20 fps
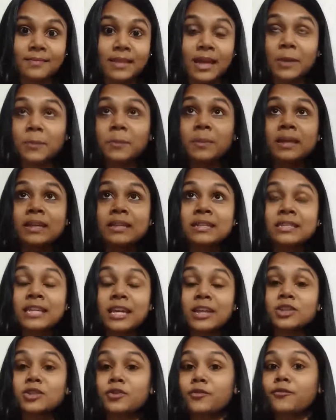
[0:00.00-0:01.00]
That means
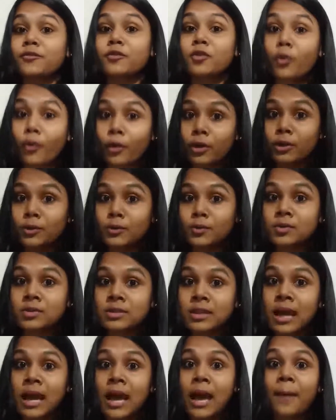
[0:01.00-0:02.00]
it's of no
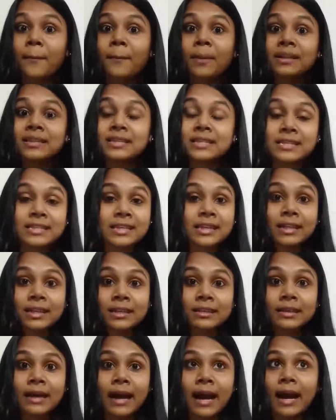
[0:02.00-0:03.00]
use, but
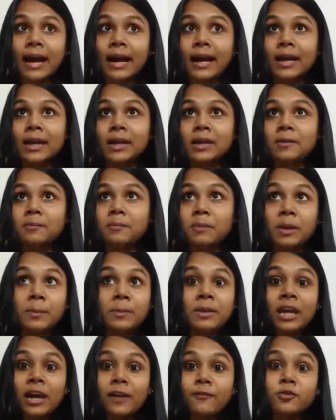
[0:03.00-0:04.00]
still I
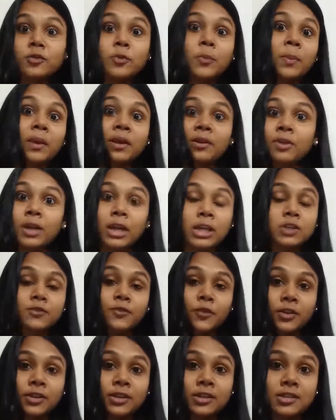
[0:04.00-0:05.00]
maybe have to pay
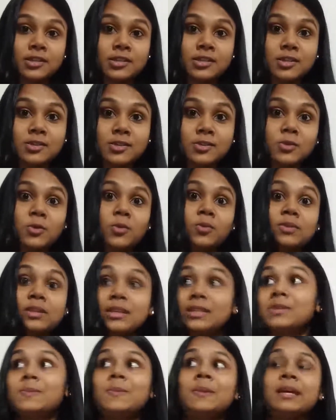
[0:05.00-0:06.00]
rent for this. So
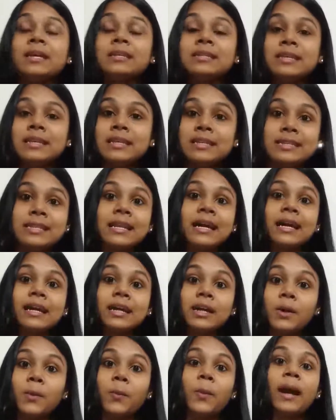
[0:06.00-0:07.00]
this place is
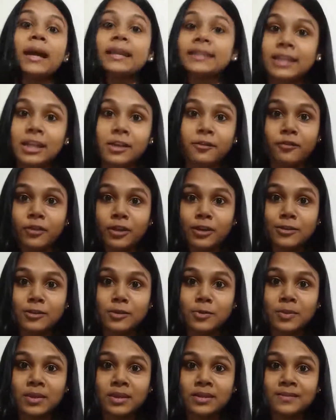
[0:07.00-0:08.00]
like a white
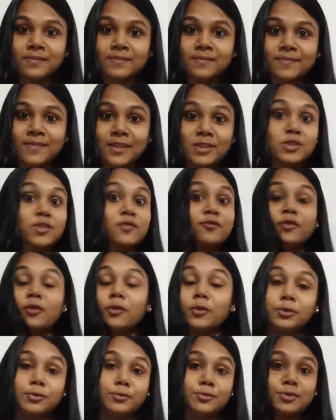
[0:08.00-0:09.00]
elephant to me. It's of
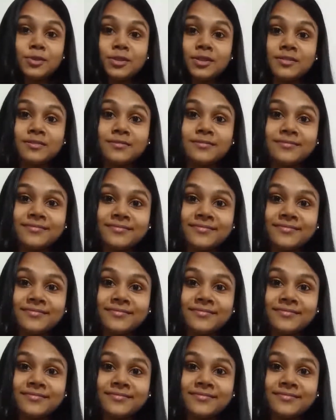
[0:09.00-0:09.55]
no use.